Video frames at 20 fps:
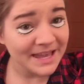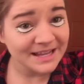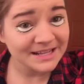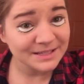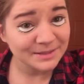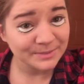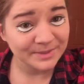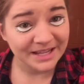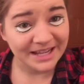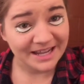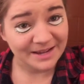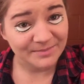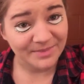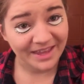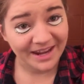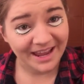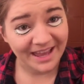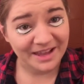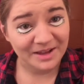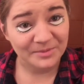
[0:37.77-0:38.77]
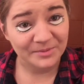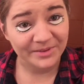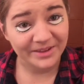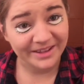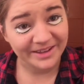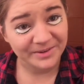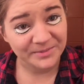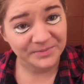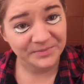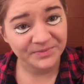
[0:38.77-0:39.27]
pantomime that I am
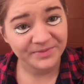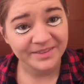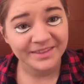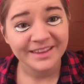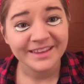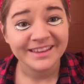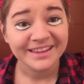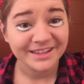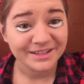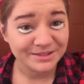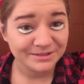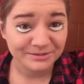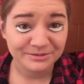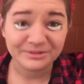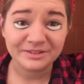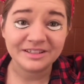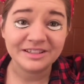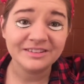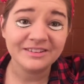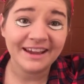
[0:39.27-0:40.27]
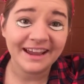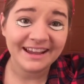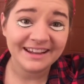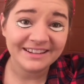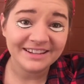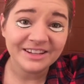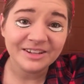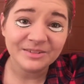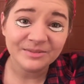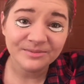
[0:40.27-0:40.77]
in. It's really
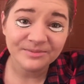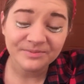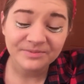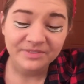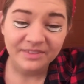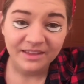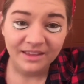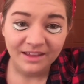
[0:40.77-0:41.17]
random.